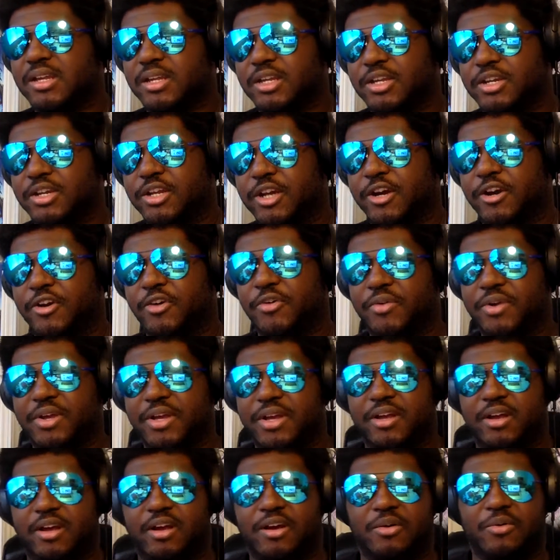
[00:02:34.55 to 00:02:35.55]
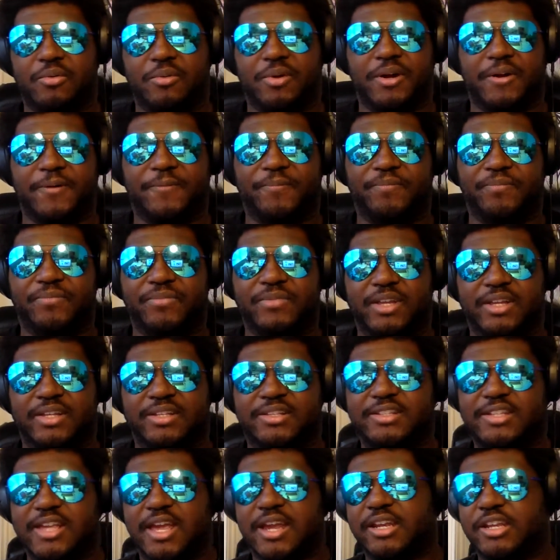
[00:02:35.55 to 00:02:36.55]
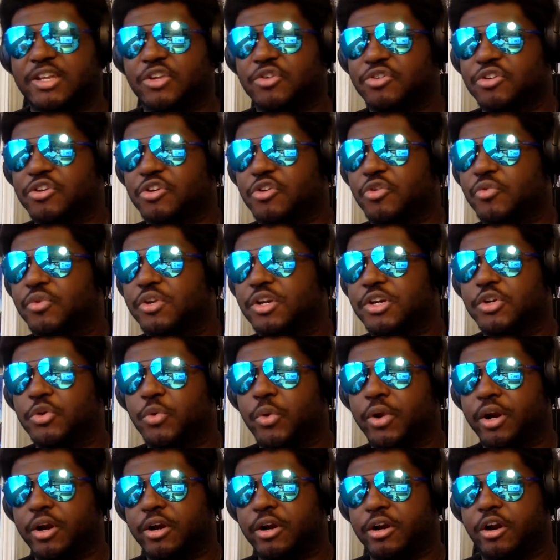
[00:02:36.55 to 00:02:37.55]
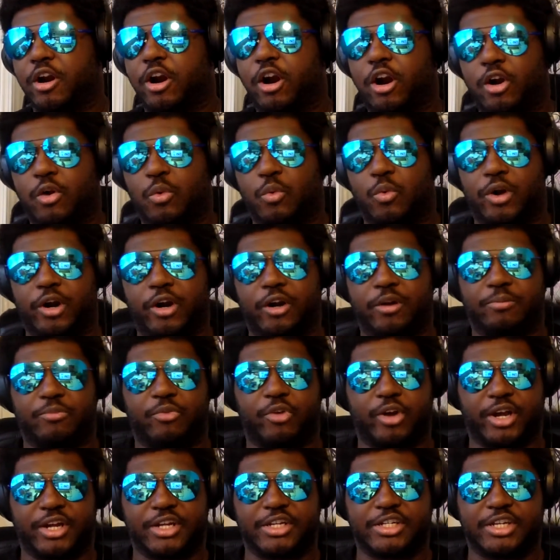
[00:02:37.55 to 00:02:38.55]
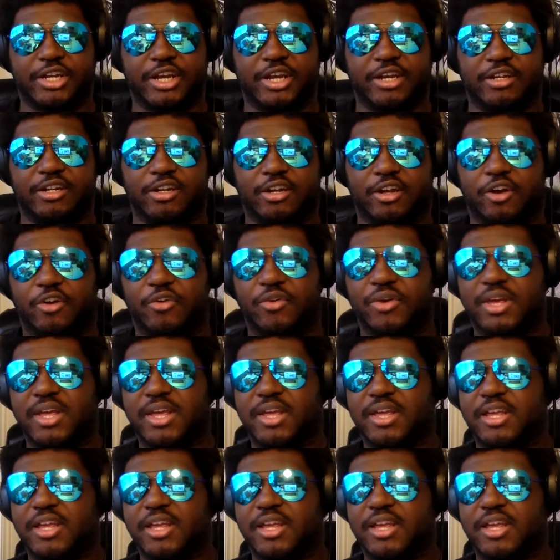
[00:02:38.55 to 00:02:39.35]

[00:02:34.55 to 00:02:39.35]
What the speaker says: you know, a setting you do when you're doing an artwork project, you know.